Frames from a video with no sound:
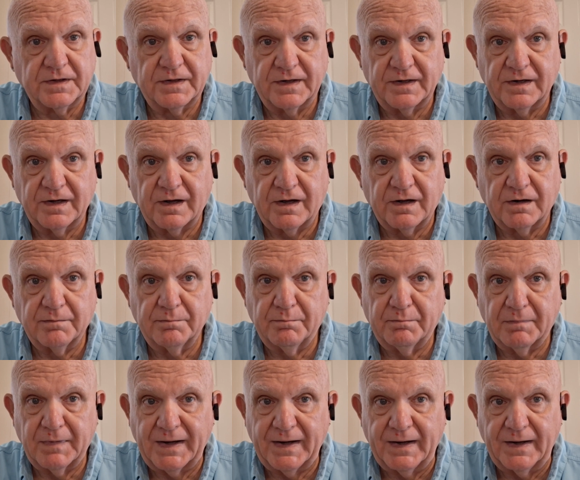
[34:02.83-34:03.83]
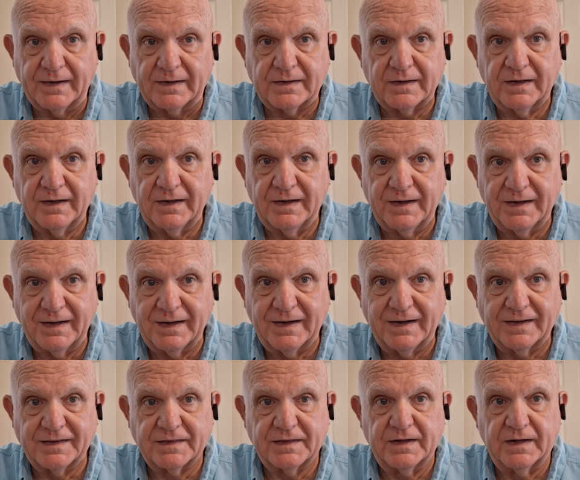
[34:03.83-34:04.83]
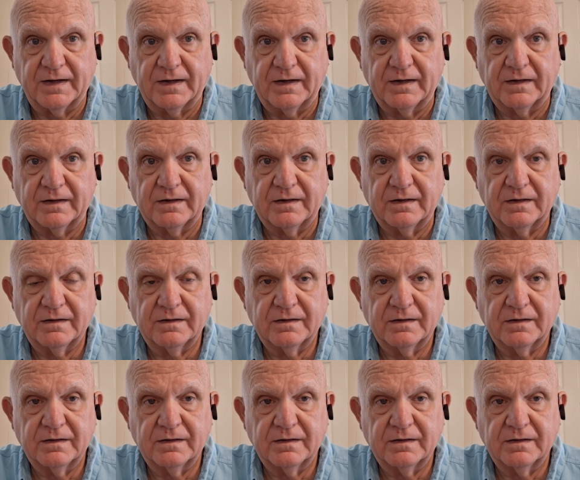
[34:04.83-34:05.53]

did not make anything